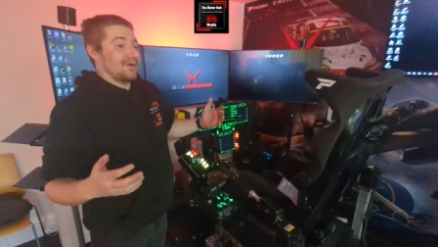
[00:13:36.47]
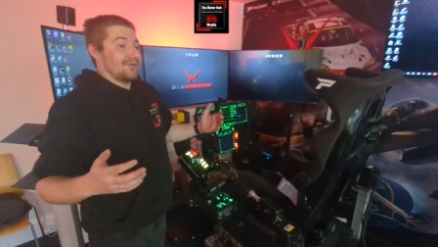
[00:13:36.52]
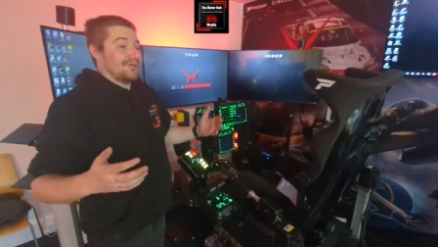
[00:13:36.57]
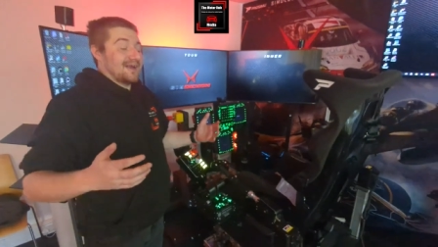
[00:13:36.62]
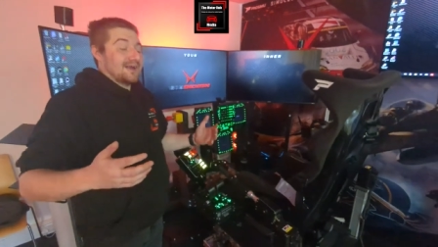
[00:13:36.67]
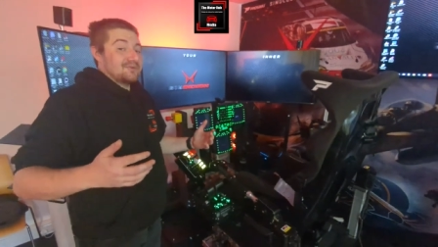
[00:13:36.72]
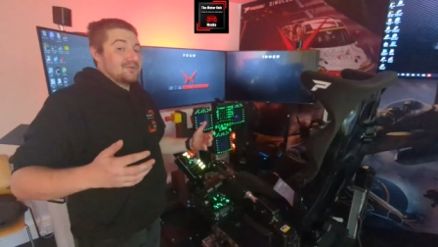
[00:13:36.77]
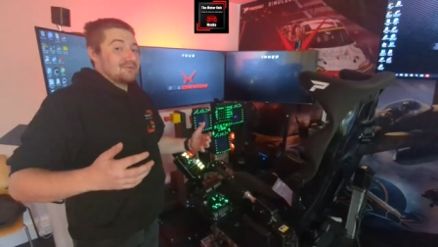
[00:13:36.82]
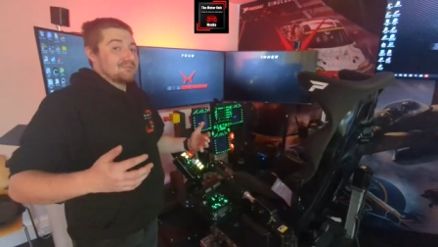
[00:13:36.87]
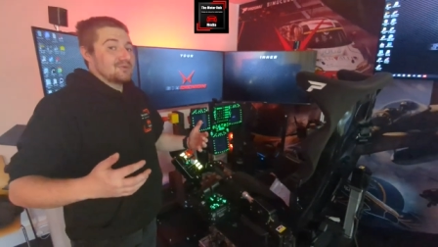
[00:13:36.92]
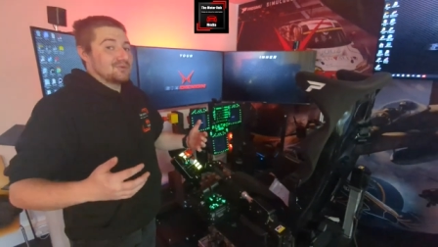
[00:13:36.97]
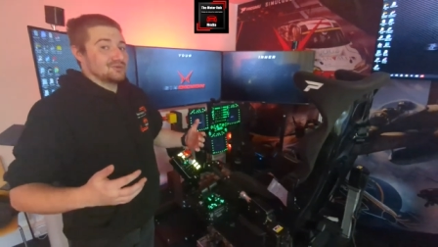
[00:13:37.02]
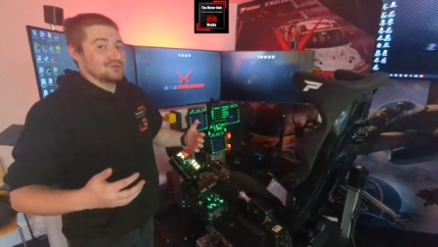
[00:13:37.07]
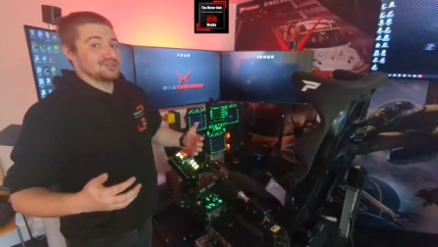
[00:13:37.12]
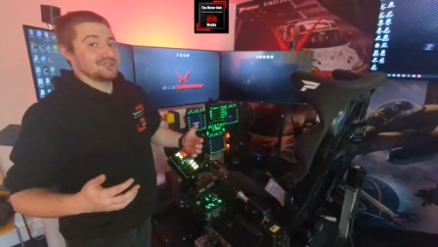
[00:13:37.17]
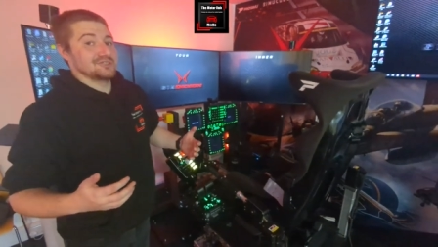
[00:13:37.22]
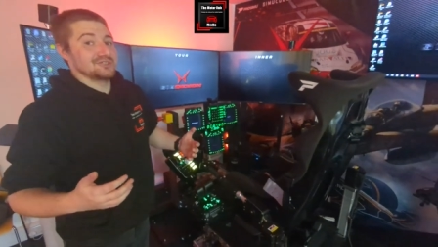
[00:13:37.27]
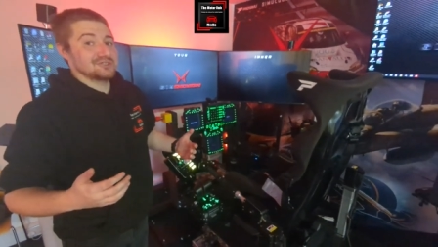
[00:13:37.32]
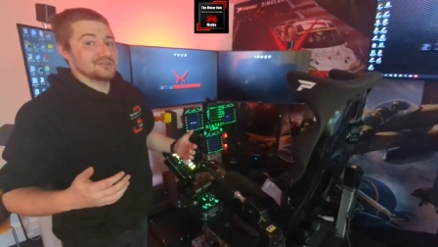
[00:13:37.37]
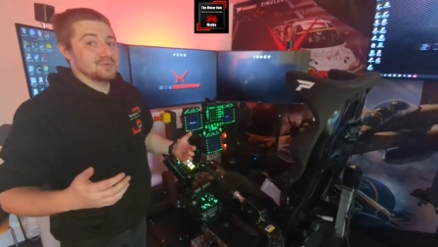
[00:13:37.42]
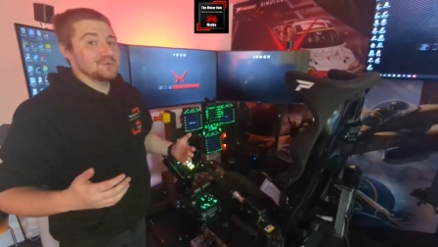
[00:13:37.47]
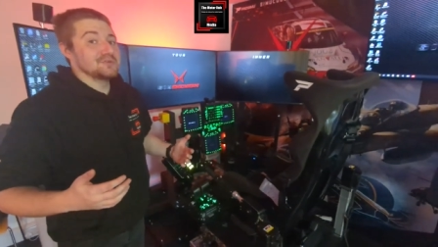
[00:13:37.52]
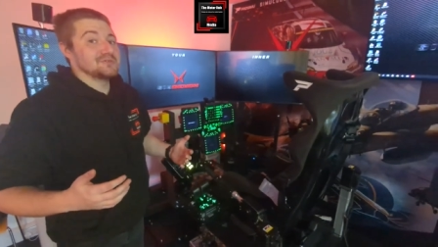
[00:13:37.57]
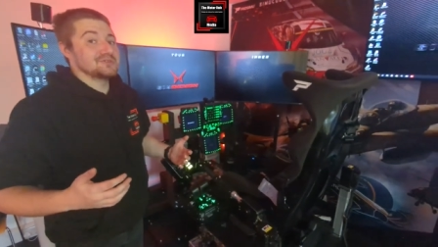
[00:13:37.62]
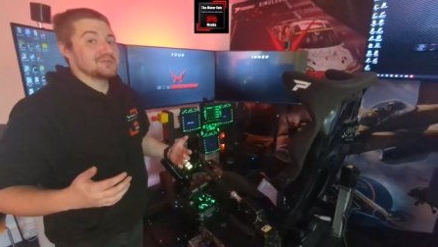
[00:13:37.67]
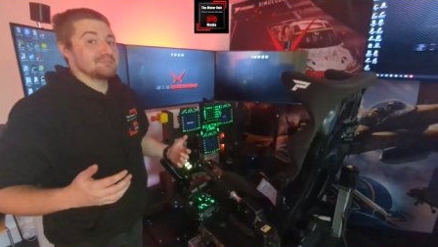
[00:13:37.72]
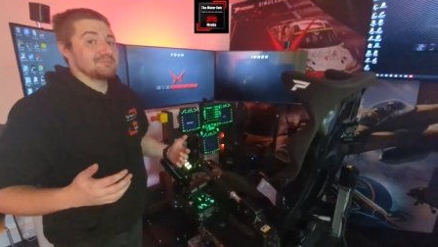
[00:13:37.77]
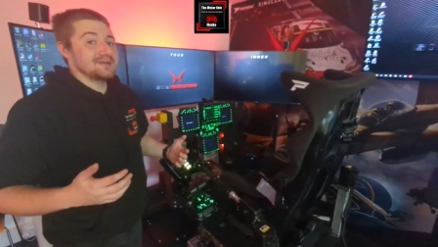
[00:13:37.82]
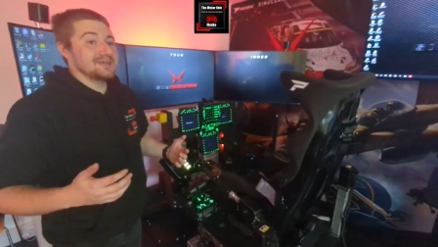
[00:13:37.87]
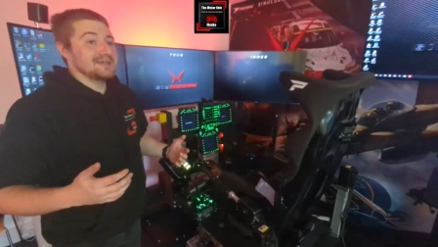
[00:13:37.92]
on how the motion is going
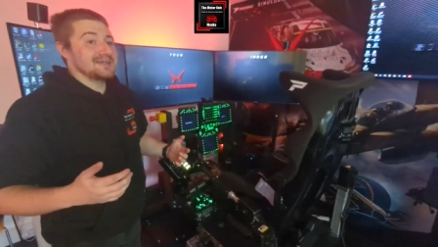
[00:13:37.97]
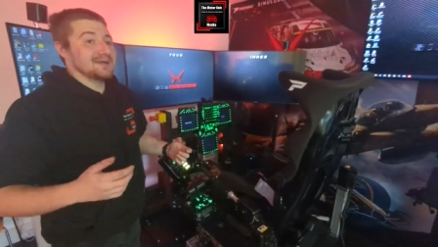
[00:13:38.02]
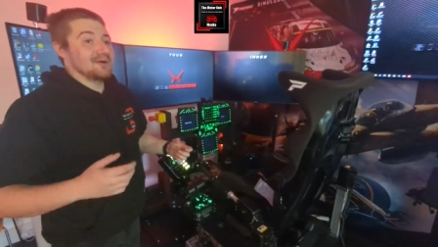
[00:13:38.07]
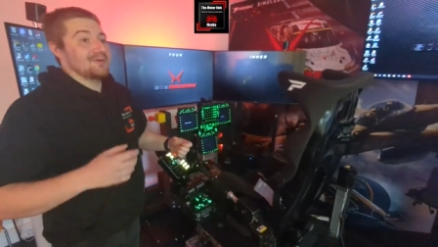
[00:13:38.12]
to be,